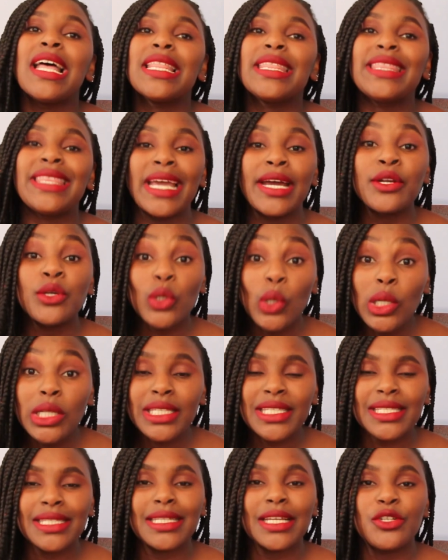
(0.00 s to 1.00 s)
There are
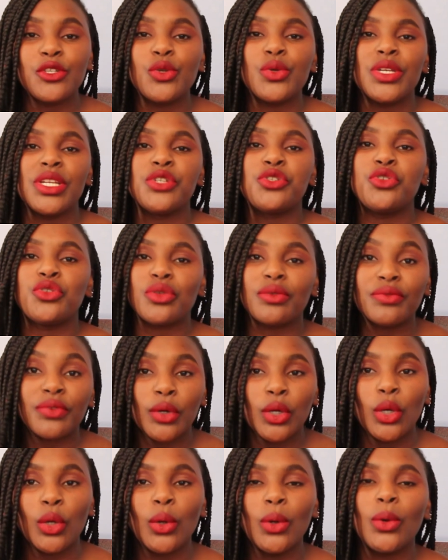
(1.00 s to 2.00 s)
rules that you need to
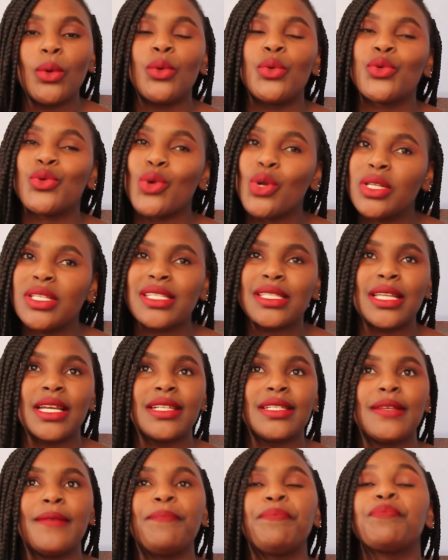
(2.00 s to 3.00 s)
follow, rules
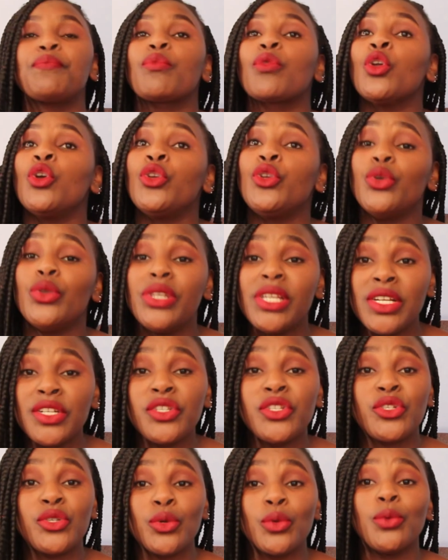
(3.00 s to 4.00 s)
that you need
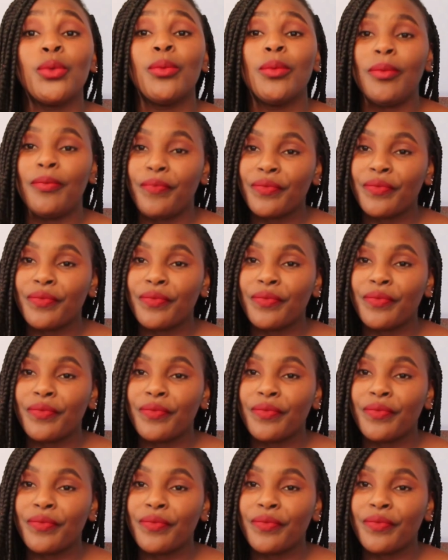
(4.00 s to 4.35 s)
to